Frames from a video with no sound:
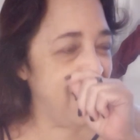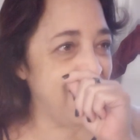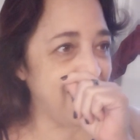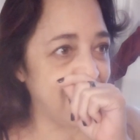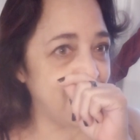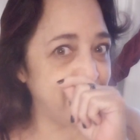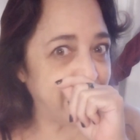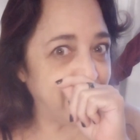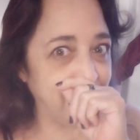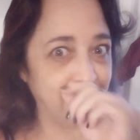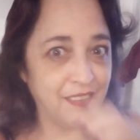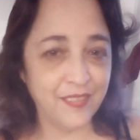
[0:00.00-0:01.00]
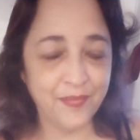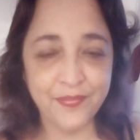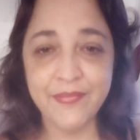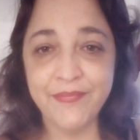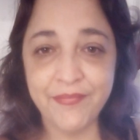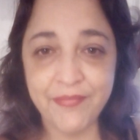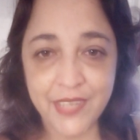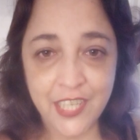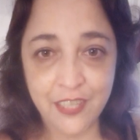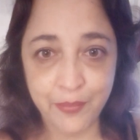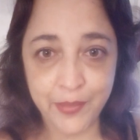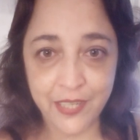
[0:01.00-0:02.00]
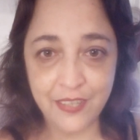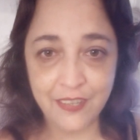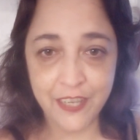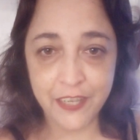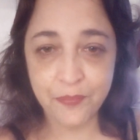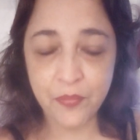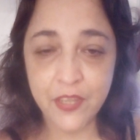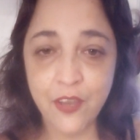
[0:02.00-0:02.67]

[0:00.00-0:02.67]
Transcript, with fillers: oh my goodness, it's been a day.